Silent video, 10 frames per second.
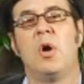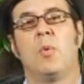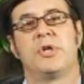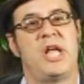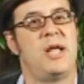
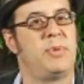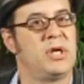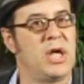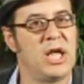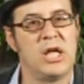We're
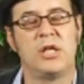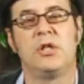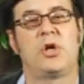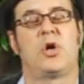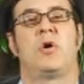taping in
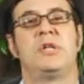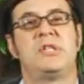the Current